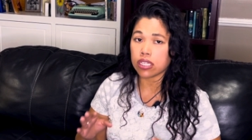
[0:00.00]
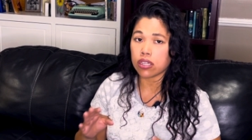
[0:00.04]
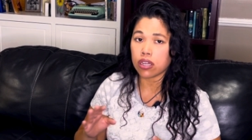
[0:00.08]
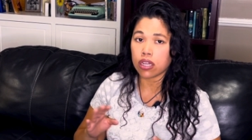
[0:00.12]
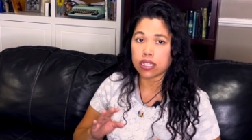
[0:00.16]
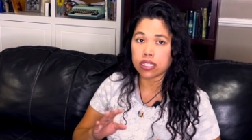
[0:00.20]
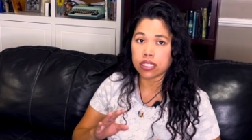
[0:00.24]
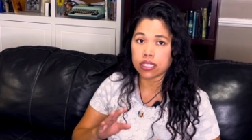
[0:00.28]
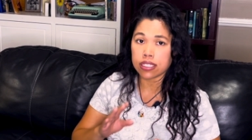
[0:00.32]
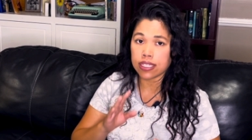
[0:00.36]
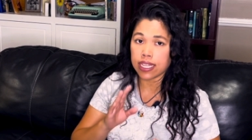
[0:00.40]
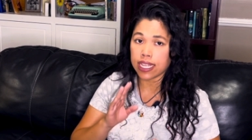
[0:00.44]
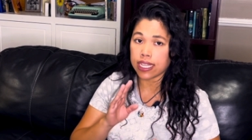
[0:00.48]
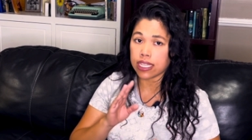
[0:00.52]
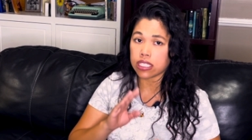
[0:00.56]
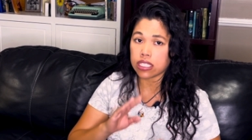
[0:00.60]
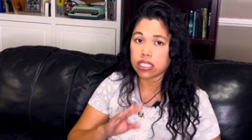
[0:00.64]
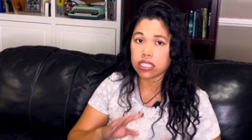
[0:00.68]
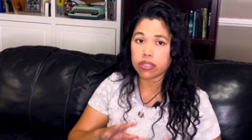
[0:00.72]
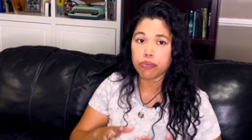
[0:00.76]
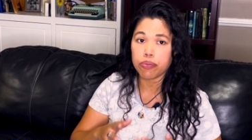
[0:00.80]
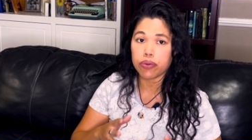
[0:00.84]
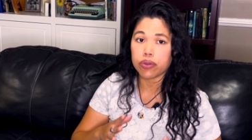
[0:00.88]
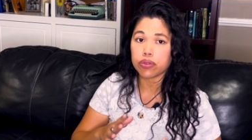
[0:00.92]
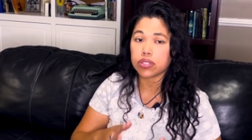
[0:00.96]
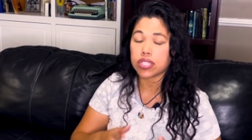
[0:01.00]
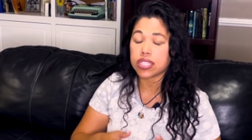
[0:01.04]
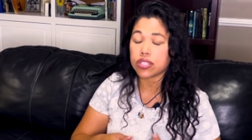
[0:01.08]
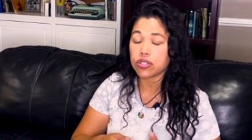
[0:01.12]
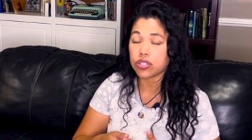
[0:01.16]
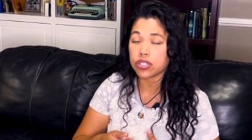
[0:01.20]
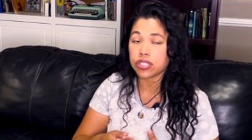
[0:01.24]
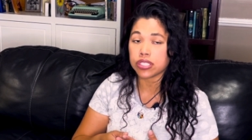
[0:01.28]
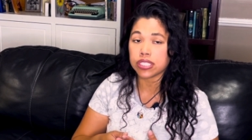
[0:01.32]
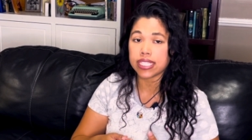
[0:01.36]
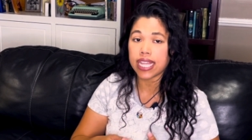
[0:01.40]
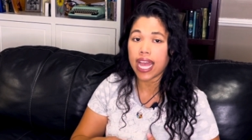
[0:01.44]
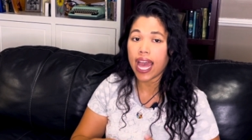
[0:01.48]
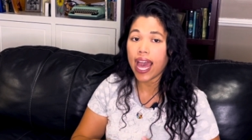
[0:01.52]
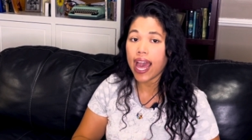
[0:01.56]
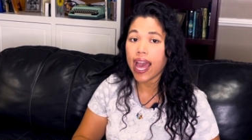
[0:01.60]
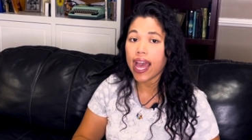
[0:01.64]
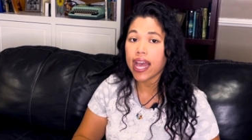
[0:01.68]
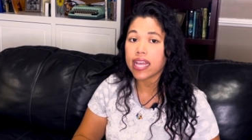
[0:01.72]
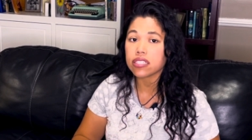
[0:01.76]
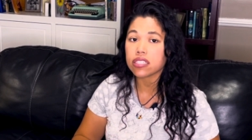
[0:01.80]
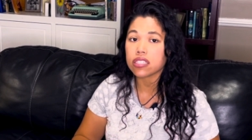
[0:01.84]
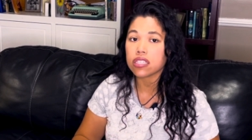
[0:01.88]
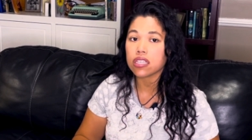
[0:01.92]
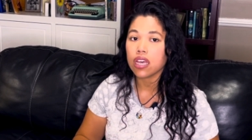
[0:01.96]
on like a simple certain
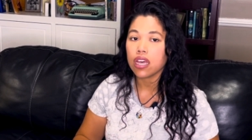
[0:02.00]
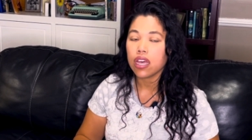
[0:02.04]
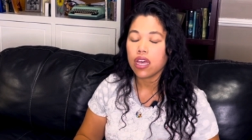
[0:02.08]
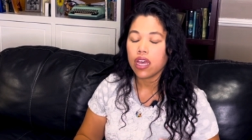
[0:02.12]
task,